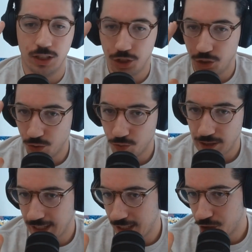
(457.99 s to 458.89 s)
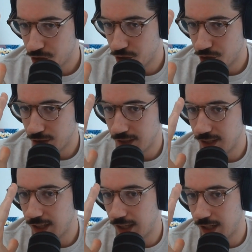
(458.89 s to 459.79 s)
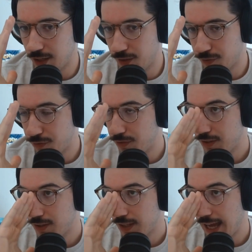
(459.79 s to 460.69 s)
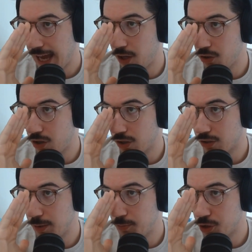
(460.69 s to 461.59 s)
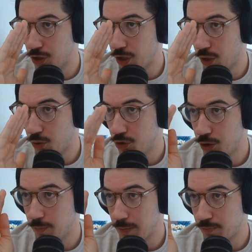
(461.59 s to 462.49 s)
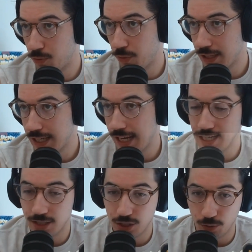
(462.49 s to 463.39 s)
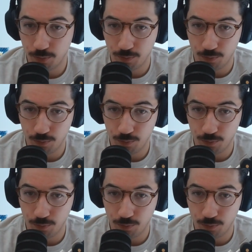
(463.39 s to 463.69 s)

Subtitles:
your range of how long a clip should go should be 0.8 to